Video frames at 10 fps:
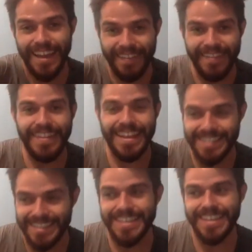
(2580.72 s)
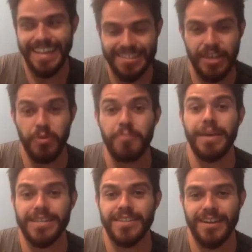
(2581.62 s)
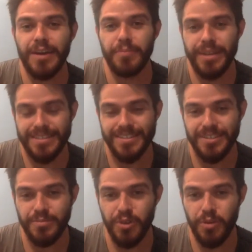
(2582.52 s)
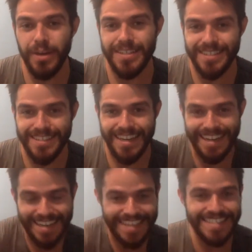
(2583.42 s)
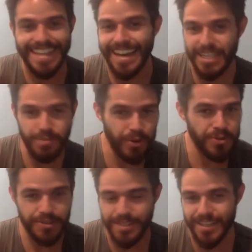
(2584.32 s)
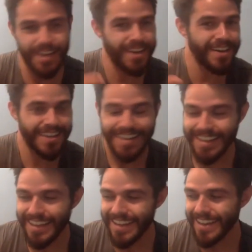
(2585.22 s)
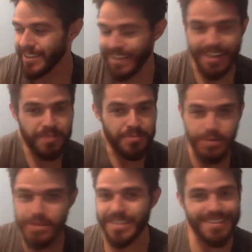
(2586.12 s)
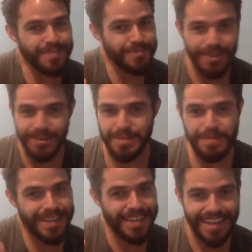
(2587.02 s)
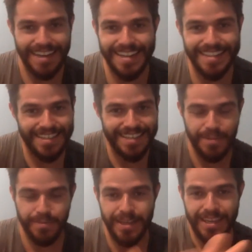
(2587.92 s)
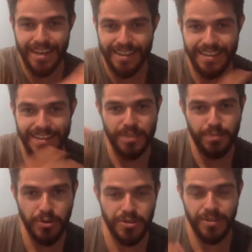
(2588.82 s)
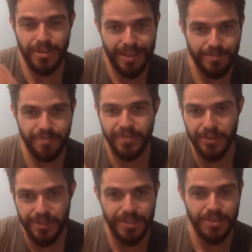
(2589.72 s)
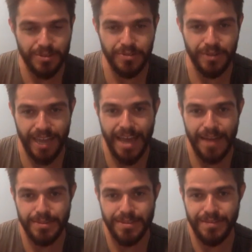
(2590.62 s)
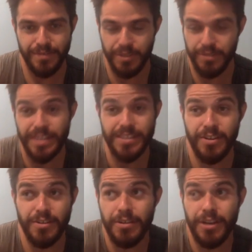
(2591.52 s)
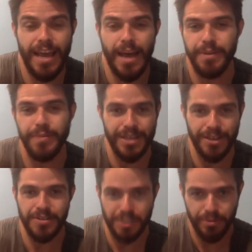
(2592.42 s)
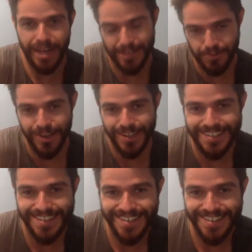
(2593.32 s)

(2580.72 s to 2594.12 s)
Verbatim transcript: and as he said that's like what makes the complex system robust is like it needs that exposure it's like a it's like an immune system you know what i mean like it needs to keep like getting the exposure to like fill in those little gaps for the things that are going to happen what he calls the black swans